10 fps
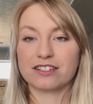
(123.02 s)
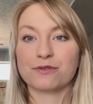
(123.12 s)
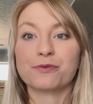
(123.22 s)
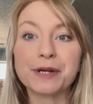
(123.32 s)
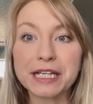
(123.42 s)

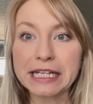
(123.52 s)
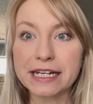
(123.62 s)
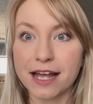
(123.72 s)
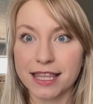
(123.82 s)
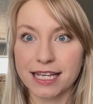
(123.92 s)
really
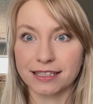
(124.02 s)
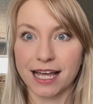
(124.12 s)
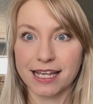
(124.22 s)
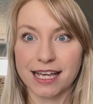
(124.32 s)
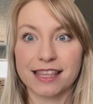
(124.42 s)
nothing
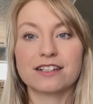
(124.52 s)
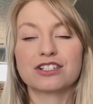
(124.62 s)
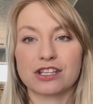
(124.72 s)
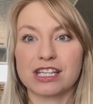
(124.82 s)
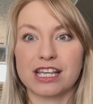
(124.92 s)
like it, and there's
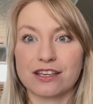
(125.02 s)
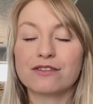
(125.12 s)
nothing that you